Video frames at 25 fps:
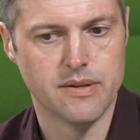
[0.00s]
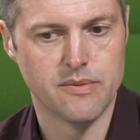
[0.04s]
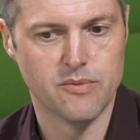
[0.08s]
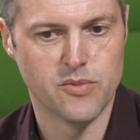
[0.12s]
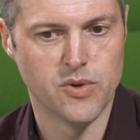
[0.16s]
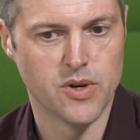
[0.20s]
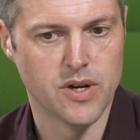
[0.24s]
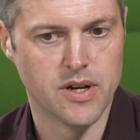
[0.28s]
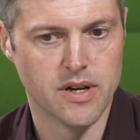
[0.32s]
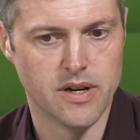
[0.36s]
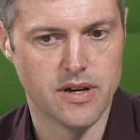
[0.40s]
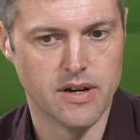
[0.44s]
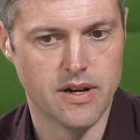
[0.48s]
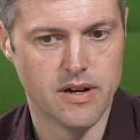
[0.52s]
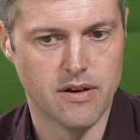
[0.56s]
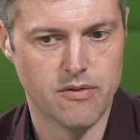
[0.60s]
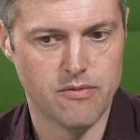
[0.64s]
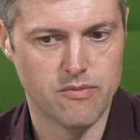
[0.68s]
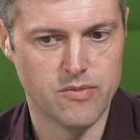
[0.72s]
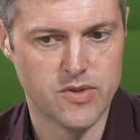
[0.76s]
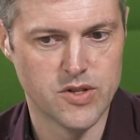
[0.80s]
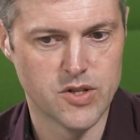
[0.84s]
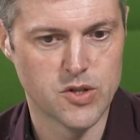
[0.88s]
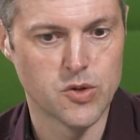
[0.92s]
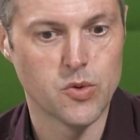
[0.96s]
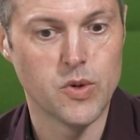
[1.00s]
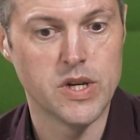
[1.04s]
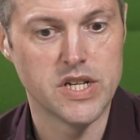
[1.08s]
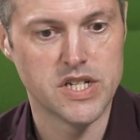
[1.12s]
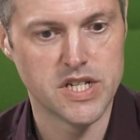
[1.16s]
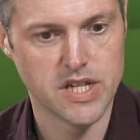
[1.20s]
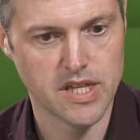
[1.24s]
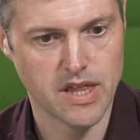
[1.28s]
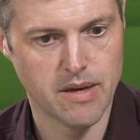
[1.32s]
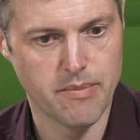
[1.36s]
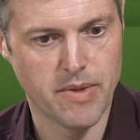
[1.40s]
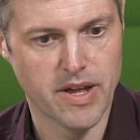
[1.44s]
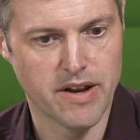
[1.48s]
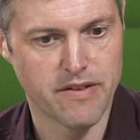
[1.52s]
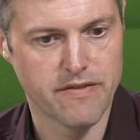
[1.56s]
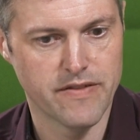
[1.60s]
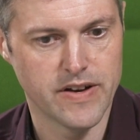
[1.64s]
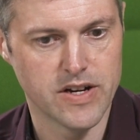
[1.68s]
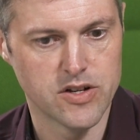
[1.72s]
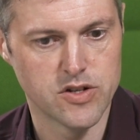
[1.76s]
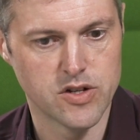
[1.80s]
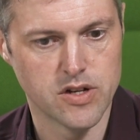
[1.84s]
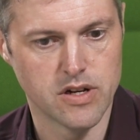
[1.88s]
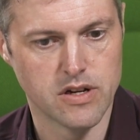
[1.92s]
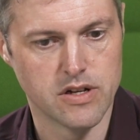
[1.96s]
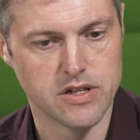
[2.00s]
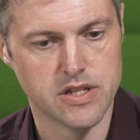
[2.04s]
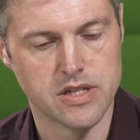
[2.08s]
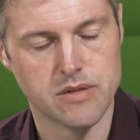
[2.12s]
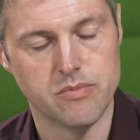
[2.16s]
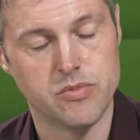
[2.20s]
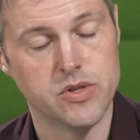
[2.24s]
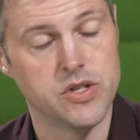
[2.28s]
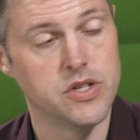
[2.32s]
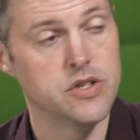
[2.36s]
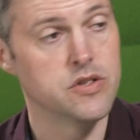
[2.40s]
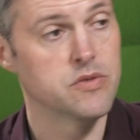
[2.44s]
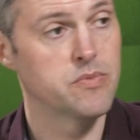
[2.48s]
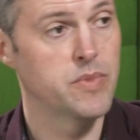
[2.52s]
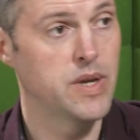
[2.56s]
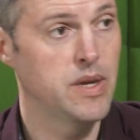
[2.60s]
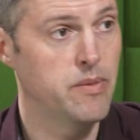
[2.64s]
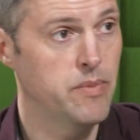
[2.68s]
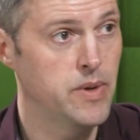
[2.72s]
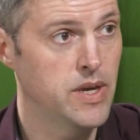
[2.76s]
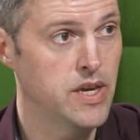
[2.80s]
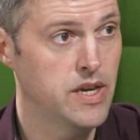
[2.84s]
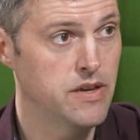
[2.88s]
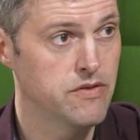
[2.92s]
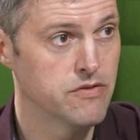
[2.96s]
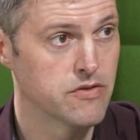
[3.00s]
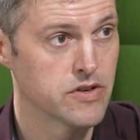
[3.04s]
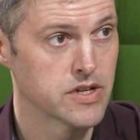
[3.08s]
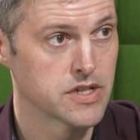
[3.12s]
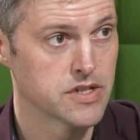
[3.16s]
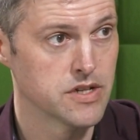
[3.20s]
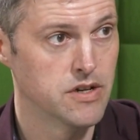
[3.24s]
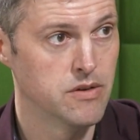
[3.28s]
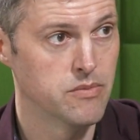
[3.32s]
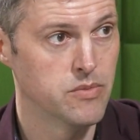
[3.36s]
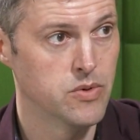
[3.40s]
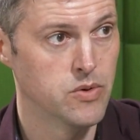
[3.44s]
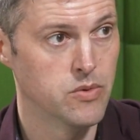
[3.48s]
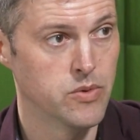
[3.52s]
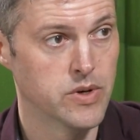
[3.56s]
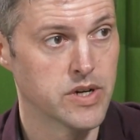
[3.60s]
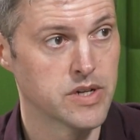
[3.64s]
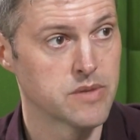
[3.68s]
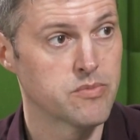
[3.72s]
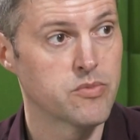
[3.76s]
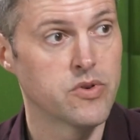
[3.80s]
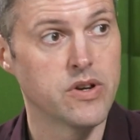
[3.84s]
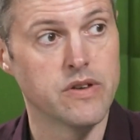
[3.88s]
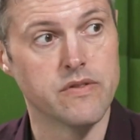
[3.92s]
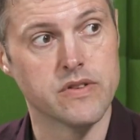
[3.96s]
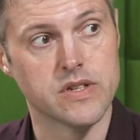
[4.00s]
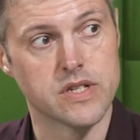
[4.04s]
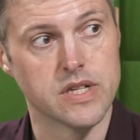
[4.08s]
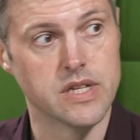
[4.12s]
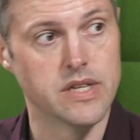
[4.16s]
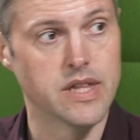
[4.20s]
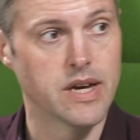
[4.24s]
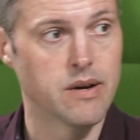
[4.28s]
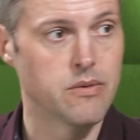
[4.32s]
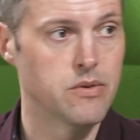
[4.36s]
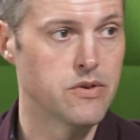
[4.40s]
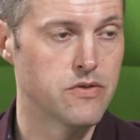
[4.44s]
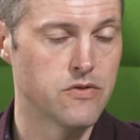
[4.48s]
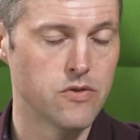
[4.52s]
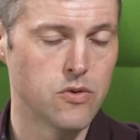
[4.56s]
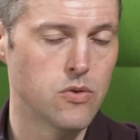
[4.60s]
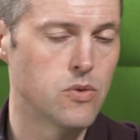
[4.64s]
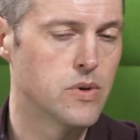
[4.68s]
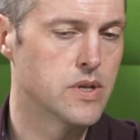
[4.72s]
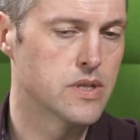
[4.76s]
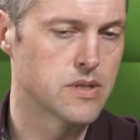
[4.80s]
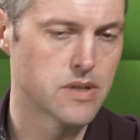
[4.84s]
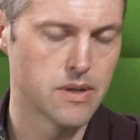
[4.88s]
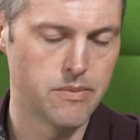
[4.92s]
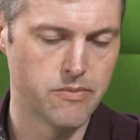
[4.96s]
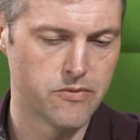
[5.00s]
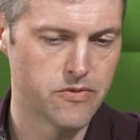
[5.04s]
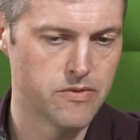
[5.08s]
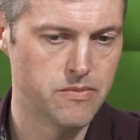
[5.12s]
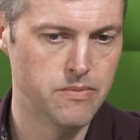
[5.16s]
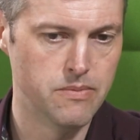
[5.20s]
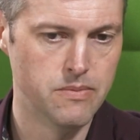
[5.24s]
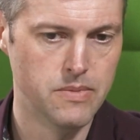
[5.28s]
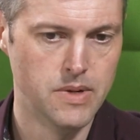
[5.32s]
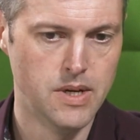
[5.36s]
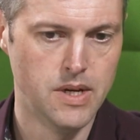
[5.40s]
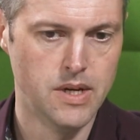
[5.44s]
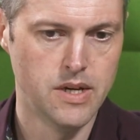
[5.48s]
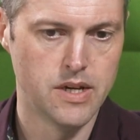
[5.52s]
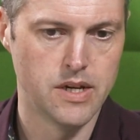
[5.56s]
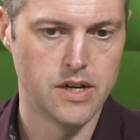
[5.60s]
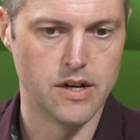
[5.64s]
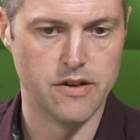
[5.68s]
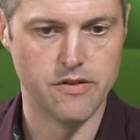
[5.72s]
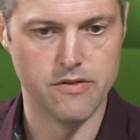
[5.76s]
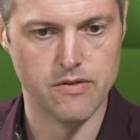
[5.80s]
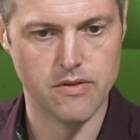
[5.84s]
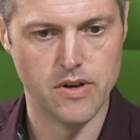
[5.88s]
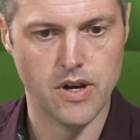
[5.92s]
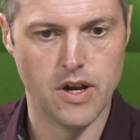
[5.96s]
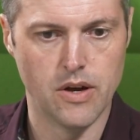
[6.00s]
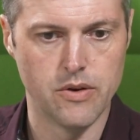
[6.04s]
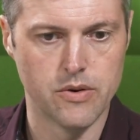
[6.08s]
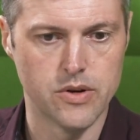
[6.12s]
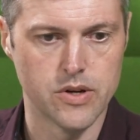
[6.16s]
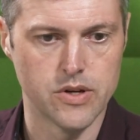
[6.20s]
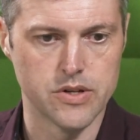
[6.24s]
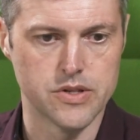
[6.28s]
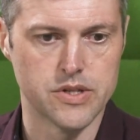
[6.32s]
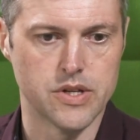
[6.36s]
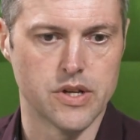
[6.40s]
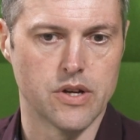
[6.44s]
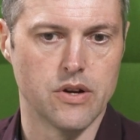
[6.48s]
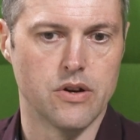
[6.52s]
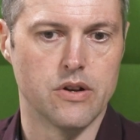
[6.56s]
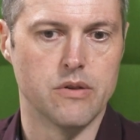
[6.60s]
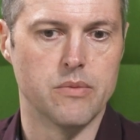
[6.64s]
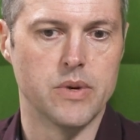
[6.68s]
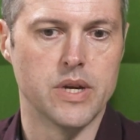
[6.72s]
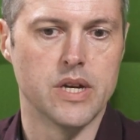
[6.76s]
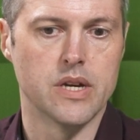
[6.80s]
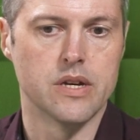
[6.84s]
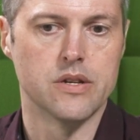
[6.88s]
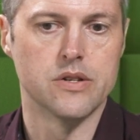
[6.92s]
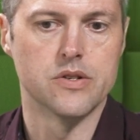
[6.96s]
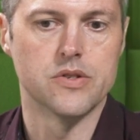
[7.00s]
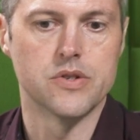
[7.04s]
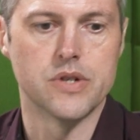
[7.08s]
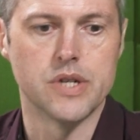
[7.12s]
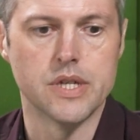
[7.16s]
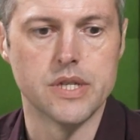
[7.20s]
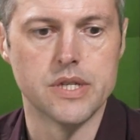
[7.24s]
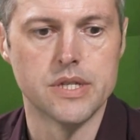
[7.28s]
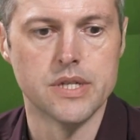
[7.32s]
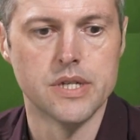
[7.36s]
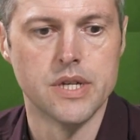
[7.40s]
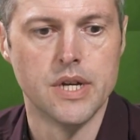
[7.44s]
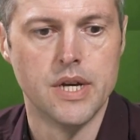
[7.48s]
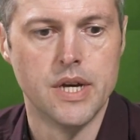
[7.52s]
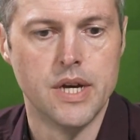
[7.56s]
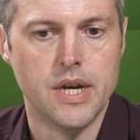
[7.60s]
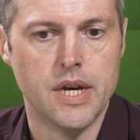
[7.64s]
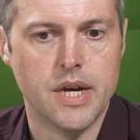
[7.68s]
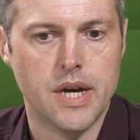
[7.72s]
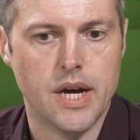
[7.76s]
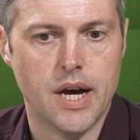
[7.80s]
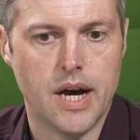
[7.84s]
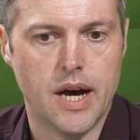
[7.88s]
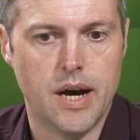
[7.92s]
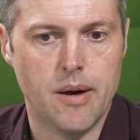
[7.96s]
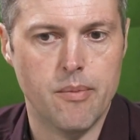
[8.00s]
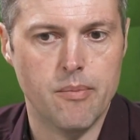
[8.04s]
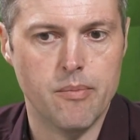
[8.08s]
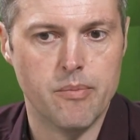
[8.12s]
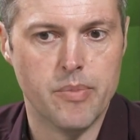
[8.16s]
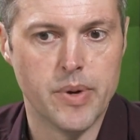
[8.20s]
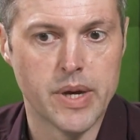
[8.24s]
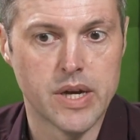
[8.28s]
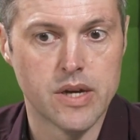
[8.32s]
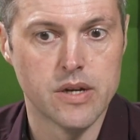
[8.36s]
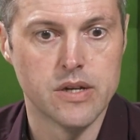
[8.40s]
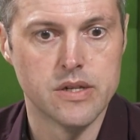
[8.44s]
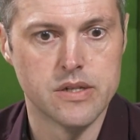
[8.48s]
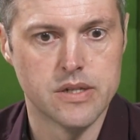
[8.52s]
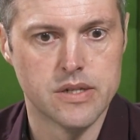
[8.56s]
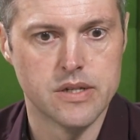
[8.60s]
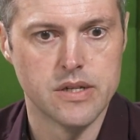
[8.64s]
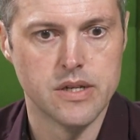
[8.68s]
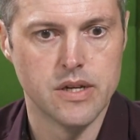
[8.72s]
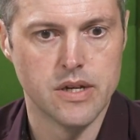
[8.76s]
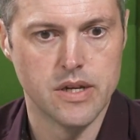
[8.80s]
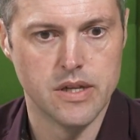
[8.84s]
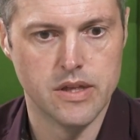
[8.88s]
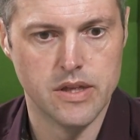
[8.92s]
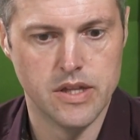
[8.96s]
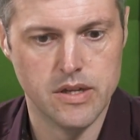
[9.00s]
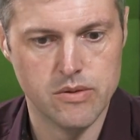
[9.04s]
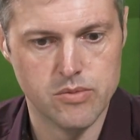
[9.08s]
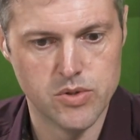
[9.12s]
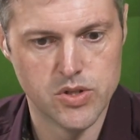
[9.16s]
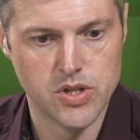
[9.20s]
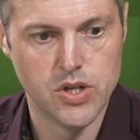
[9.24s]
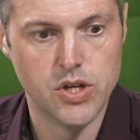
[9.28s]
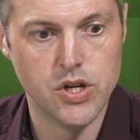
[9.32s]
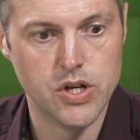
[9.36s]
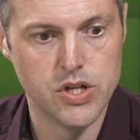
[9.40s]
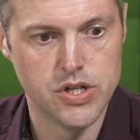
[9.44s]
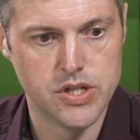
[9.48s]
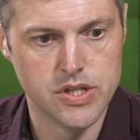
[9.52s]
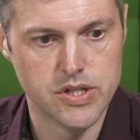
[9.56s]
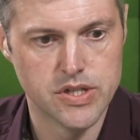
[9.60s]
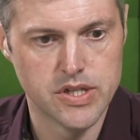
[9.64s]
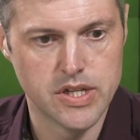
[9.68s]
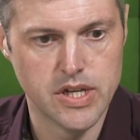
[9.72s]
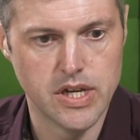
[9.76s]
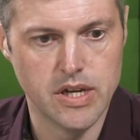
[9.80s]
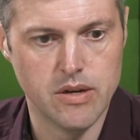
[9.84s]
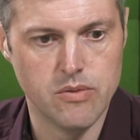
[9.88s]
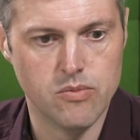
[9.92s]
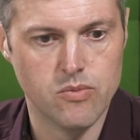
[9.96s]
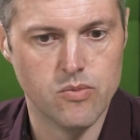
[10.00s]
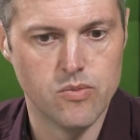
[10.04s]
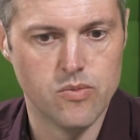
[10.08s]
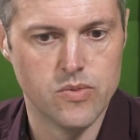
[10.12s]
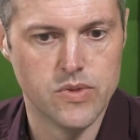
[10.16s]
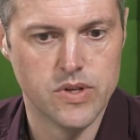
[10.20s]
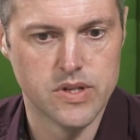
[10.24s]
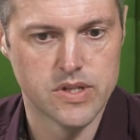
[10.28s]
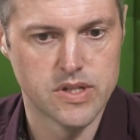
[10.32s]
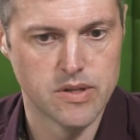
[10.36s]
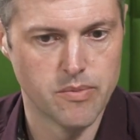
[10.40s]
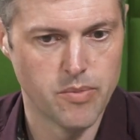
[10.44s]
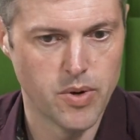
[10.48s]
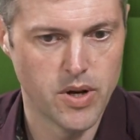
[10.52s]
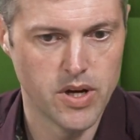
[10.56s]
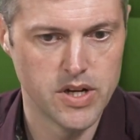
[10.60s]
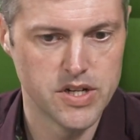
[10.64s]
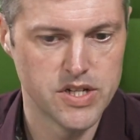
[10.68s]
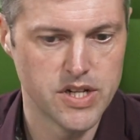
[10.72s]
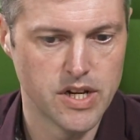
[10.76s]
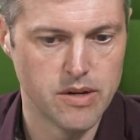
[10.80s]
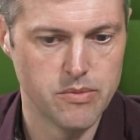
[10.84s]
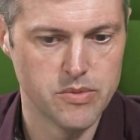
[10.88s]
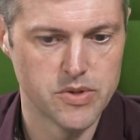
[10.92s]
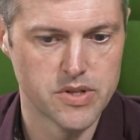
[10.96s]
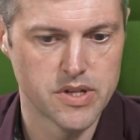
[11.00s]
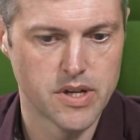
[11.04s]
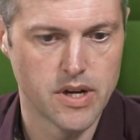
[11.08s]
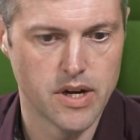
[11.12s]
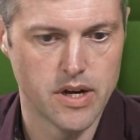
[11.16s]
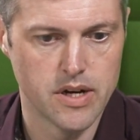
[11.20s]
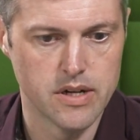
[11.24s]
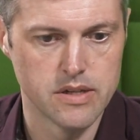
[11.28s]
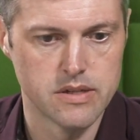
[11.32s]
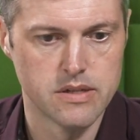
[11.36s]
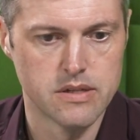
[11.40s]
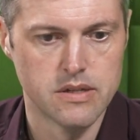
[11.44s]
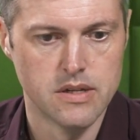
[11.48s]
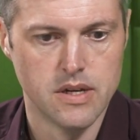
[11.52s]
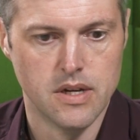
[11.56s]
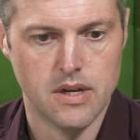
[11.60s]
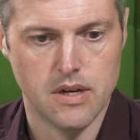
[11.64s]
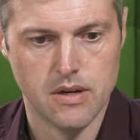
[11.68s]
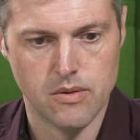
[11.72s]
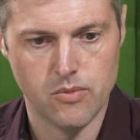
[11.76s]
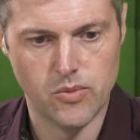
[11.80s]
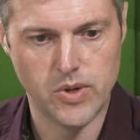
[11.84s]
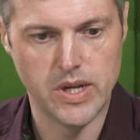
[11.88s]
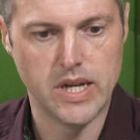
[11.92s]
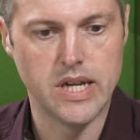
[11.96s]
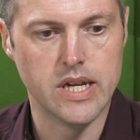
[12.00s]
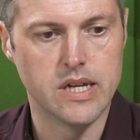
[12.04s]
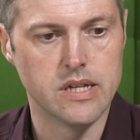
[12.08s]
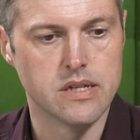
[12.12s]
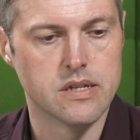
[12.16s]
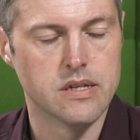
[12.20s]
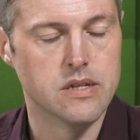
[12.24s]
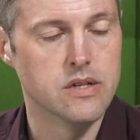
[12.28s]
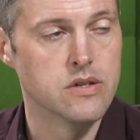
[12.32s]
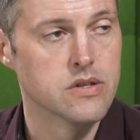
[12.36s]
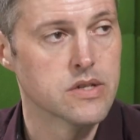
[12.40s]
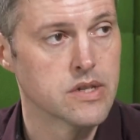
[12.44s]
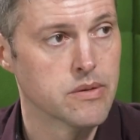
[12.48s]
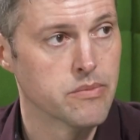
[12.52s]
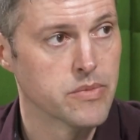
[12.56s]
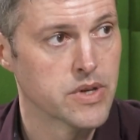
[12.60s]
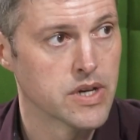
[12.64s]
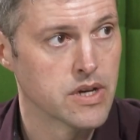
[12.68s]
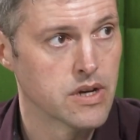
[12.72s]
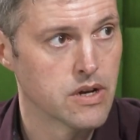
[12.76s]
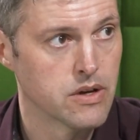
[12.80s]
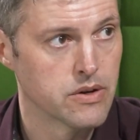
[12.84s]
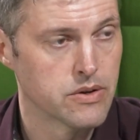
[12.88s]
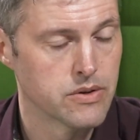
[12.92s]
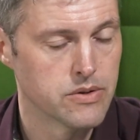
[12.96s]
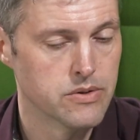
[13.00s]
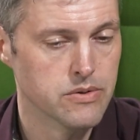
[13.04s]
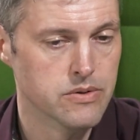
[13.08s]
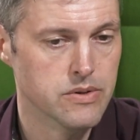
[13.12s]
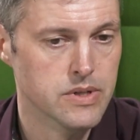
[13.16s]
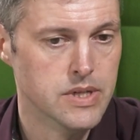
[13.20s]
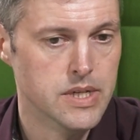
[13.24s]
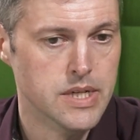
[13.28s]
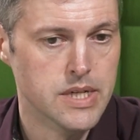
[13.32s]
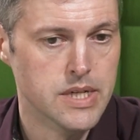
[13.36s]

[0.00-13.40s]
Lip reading: were switching their manufacturing lines to produce PPE, for example, whereas previously that would have always come from low-cost economy countries. Because there was an urgency, the supply chain was cut, we needed to do something local.